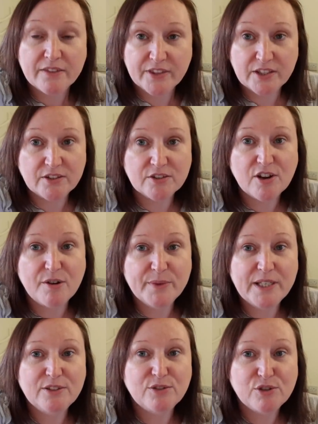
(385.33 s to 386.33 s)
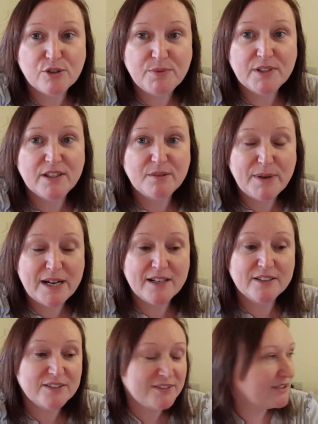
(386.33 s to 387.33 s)
This has got me into trouble in the
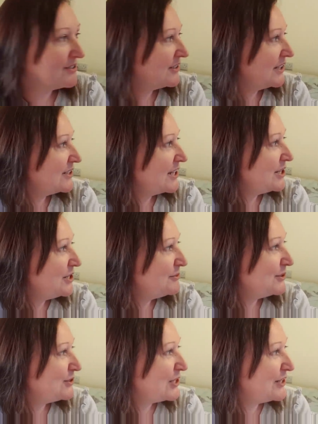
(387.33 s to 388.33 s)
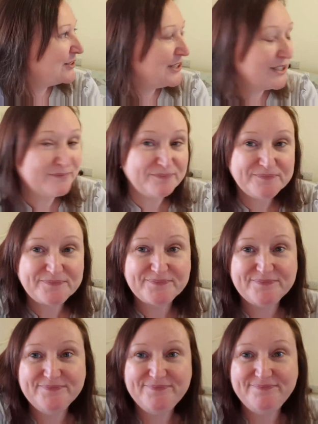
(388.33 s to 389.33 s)
past, as Eleanor will tell you.
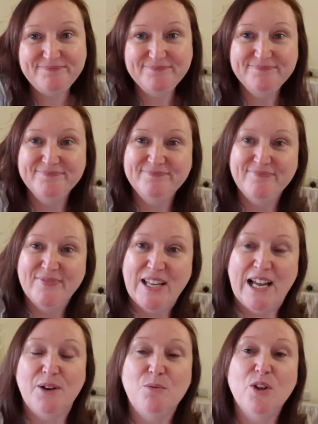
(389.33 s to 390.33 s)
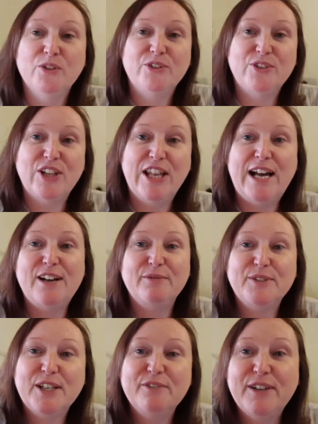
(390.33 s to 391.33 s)
I once
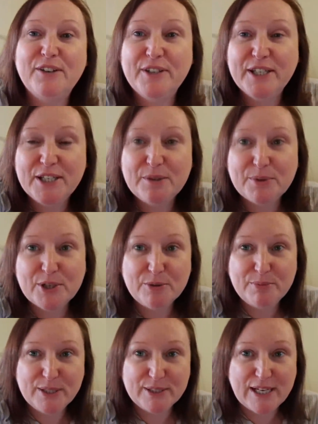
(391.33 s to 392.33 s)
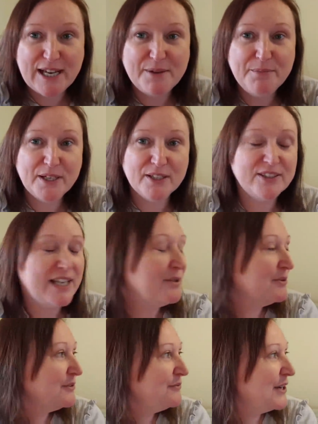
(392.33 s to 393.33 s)
laughed at a very inappropriate time because I
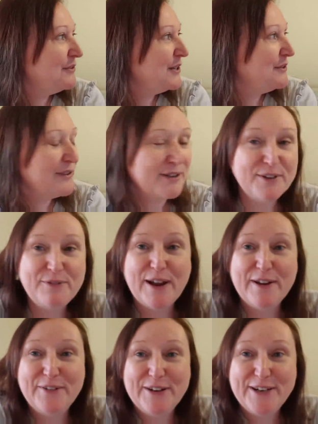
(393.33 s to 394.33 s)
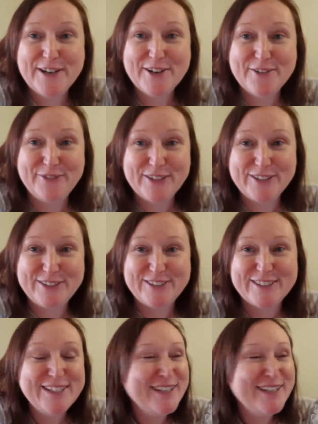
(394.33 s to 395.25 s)
was very, very, very nervous.